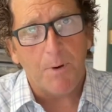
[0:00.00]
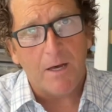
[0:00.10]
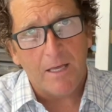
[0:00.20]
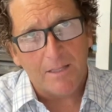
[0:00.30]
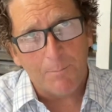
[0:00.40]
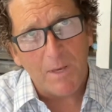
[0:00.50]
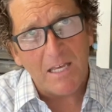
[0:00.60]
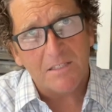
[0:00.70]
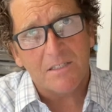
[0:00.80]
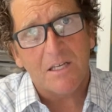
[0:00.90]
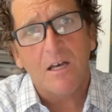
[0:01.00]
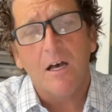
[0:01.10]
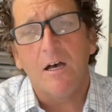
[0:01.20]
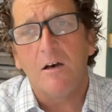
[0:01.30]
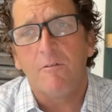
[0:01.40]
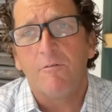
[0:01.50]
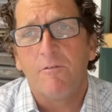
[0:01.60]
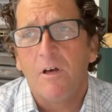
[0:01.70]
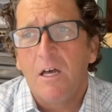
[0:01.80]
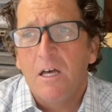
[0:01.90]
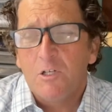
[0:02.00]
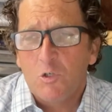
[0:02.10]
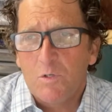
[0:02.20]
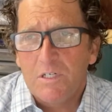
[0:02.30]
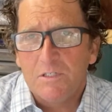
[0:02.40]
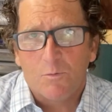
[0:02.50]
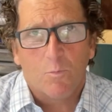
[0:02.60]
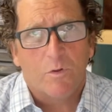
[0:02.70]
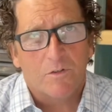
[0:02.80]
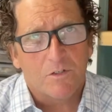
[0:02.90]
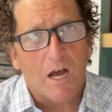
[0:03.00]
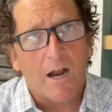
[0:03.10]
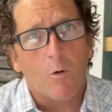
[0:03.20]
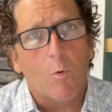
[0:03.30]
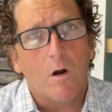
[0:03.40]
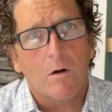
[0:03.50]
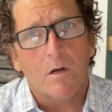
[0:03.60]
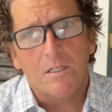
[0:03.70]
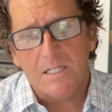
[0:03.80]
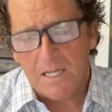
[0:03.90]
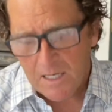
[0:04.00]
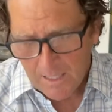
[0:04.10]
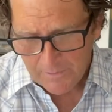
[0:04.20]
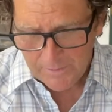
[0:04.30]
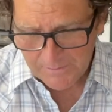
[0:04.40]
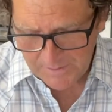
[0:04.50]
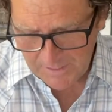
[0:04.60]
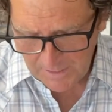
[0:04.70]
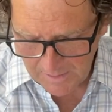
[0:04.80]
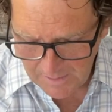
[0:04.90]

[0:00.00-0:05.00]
at the base of trees where there's a higher water content, they'll sink,